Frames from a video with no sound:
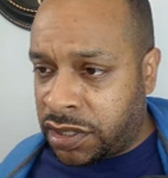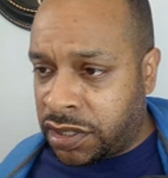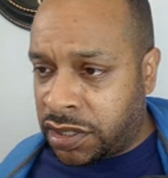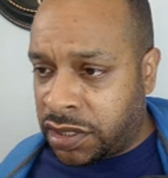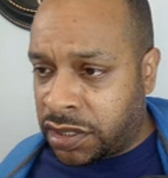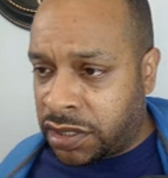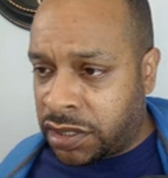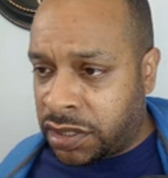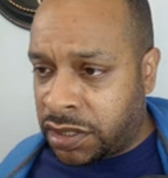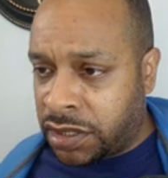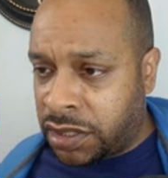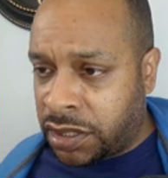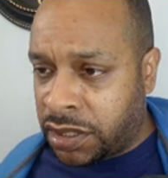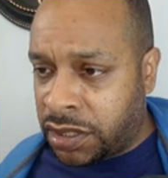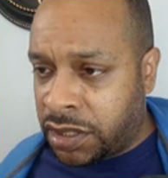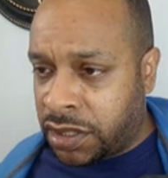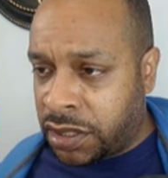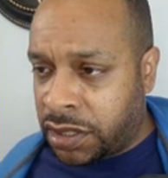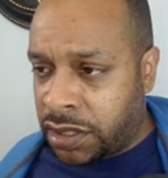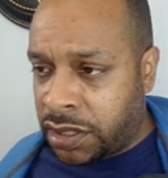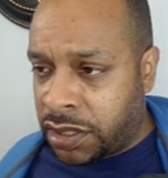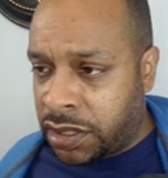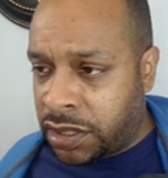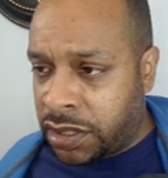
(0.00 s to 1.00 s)
just
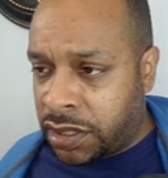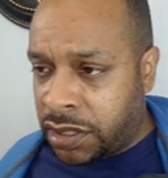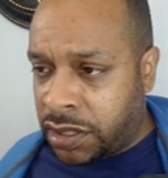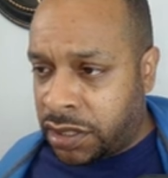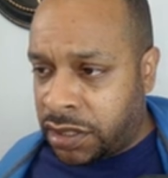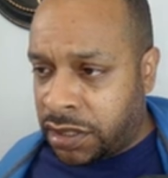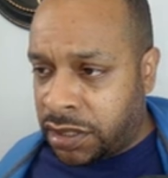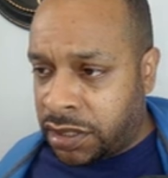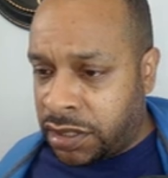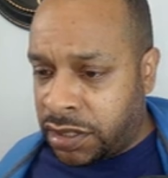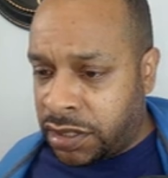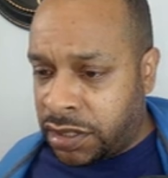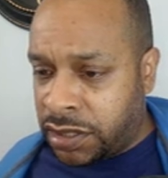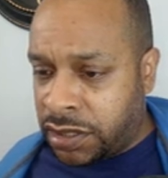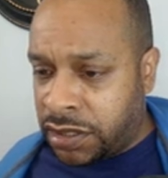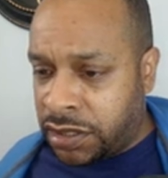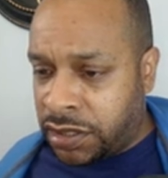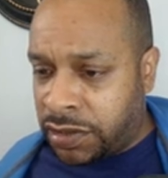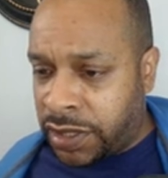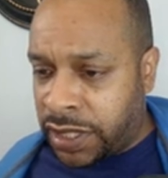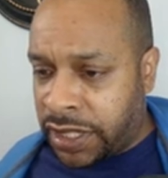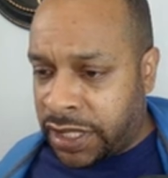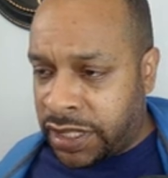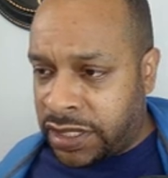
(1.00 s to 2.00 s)

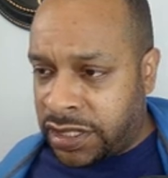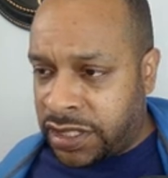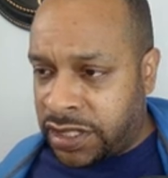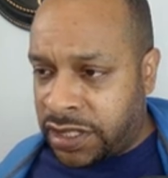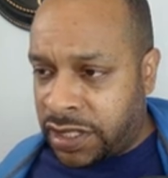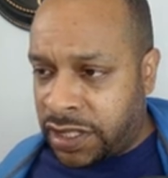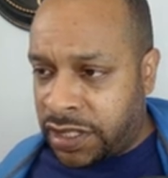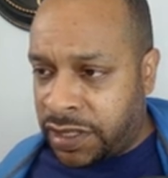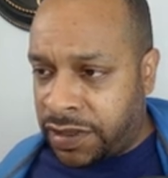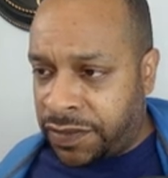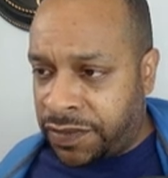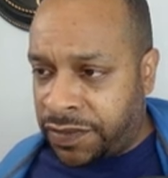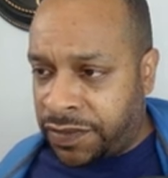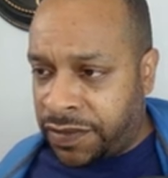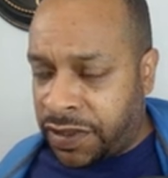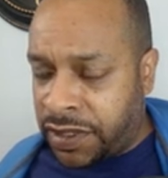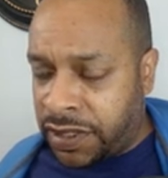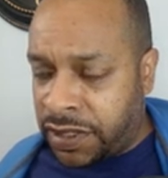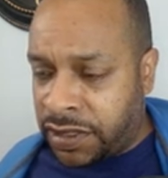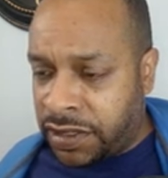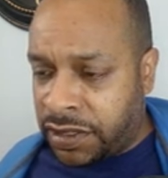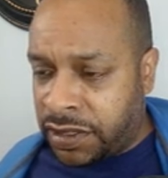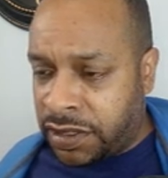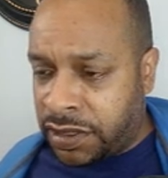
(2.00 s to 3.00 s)
so I can see if
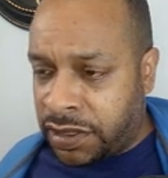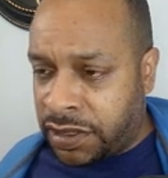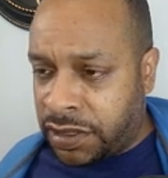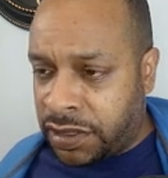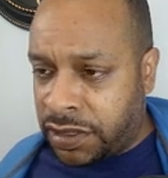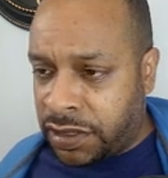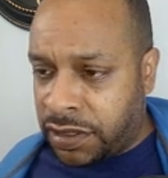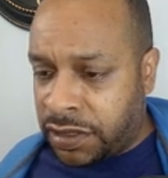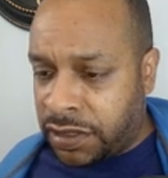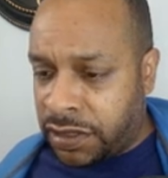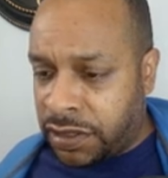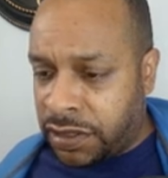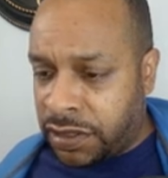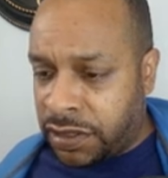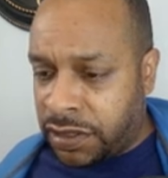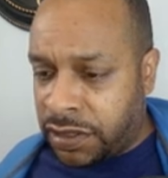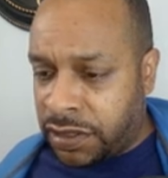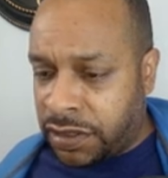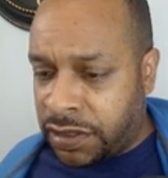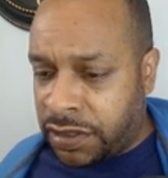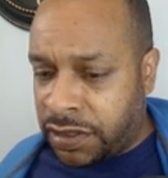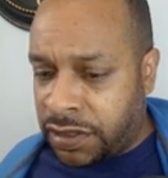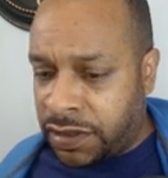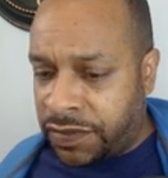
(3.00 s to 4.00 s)
it,
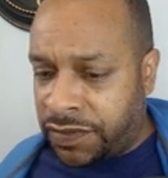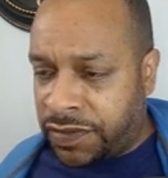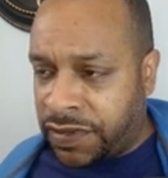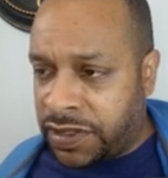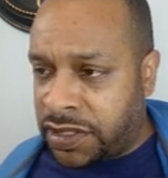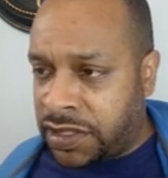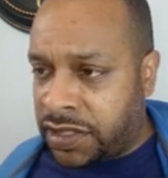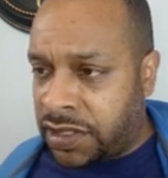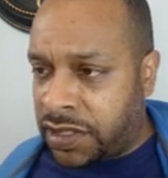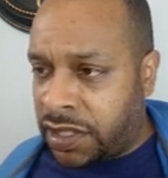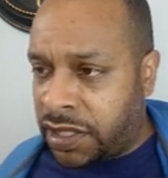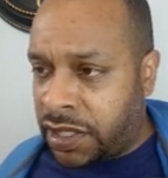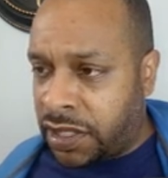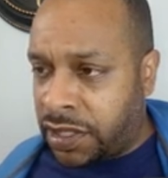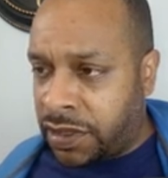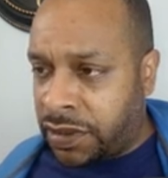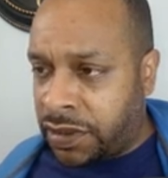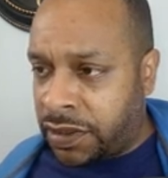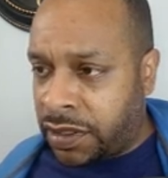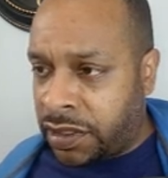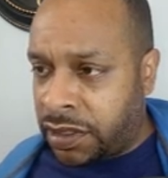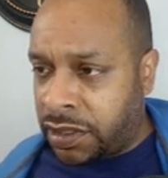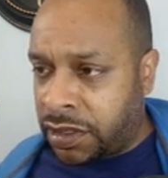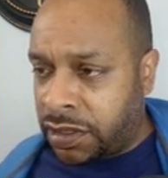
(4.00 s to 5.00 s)
if it's
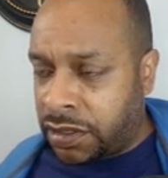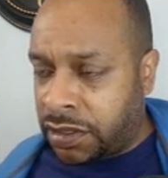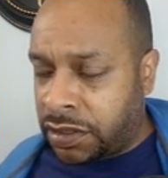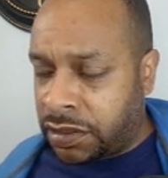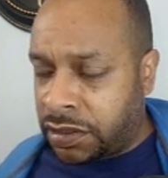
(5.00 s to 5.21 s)
there.